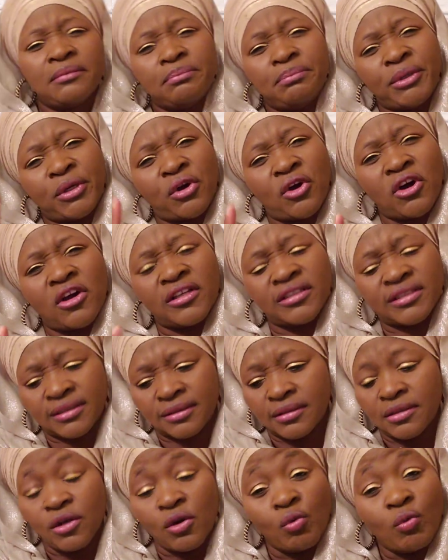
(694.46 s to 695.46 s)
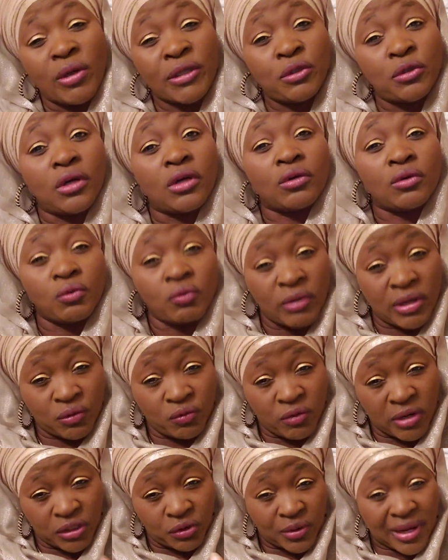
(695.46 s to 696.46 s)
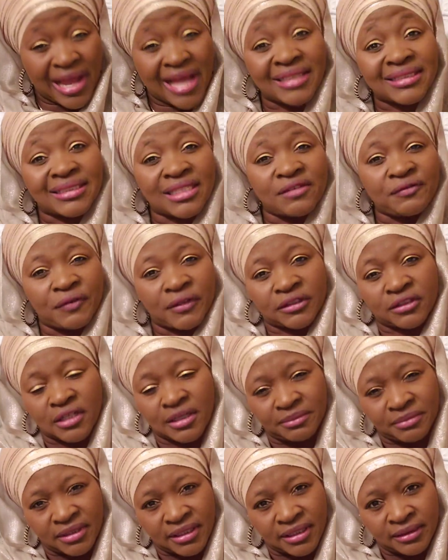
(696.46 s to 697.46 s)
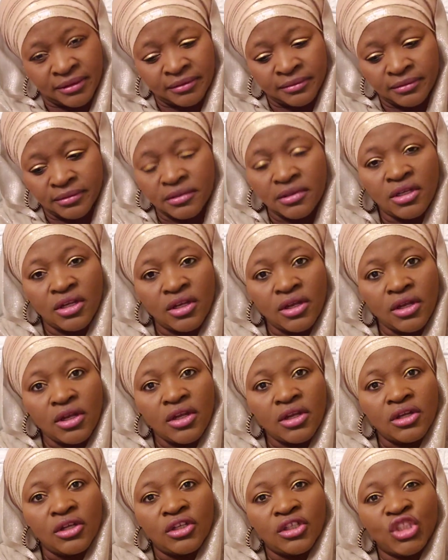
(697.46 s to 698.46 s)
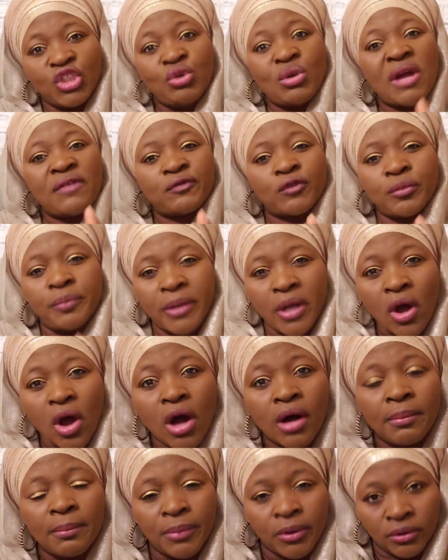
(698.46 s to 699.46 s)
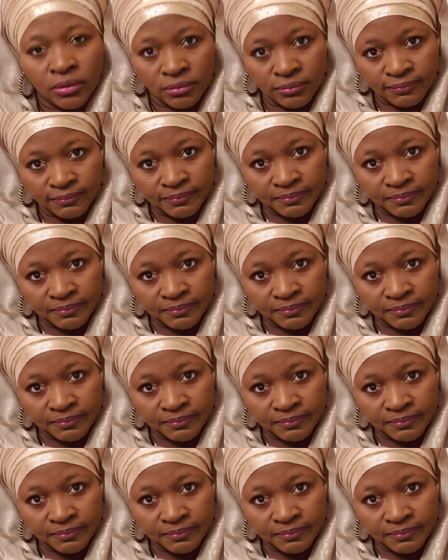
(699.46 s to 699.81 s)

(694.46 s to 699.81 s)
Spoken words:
Because when you're asking for something, you have to be humble.